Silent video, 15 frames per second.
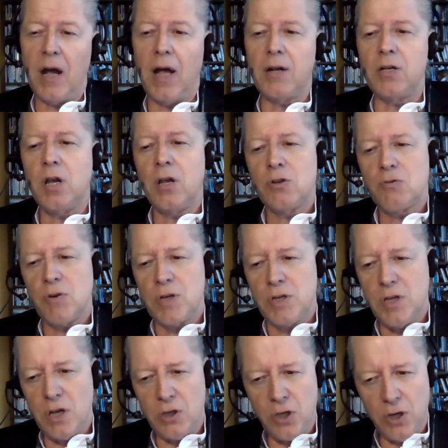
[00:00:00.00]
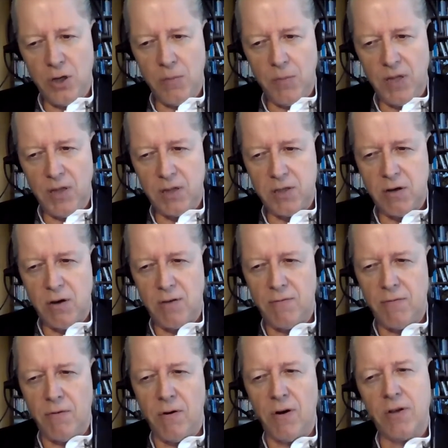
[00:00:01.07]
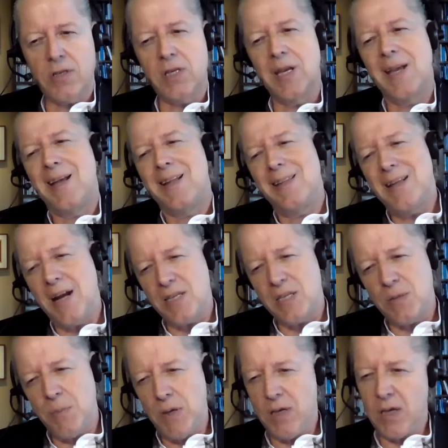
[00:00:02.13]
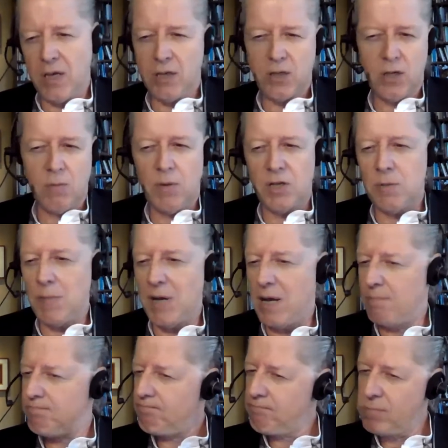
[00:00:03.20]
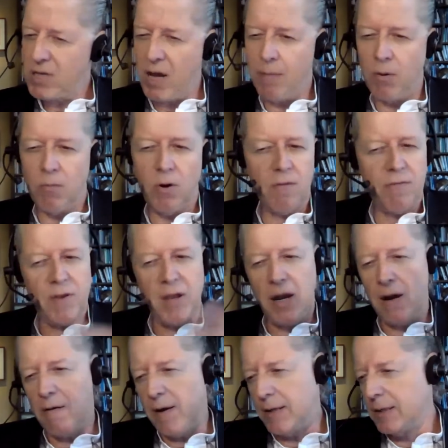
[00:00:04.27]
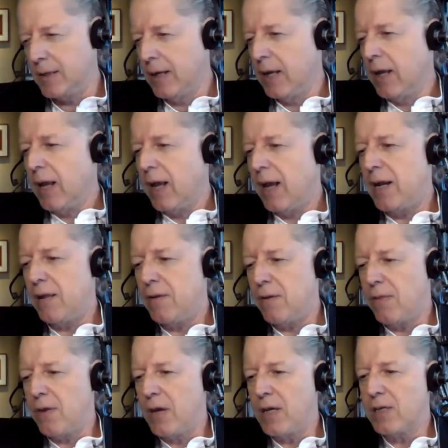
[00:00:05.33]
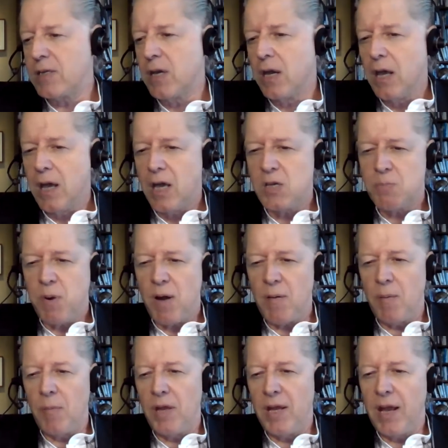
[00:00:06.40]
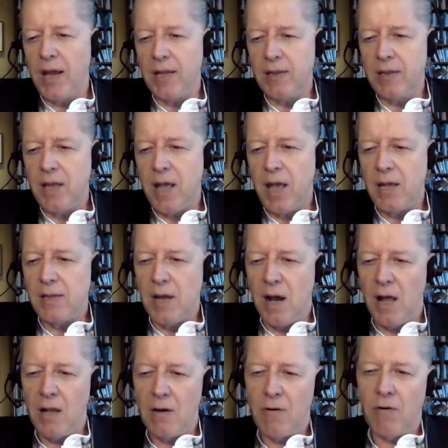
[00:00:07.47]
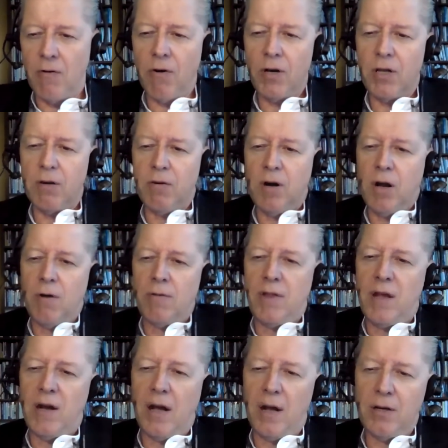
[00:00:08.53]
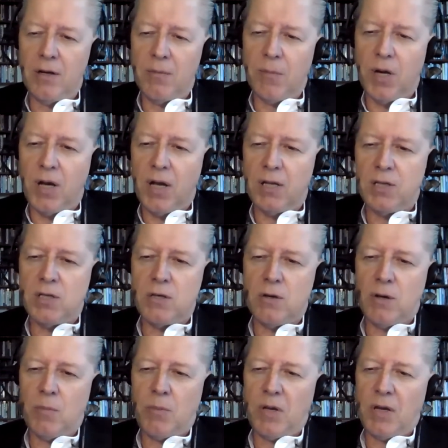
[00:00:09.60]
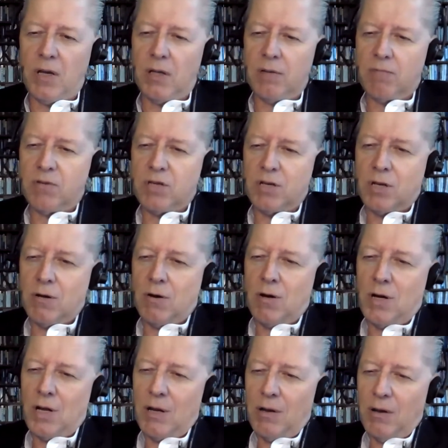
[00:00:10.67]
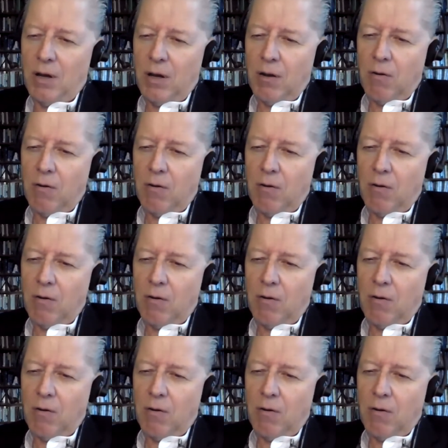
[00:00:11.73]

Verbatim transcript: on traditional military force, not speaking so much about cyber warfare and other things, is probably a dollar or euro that undermines European security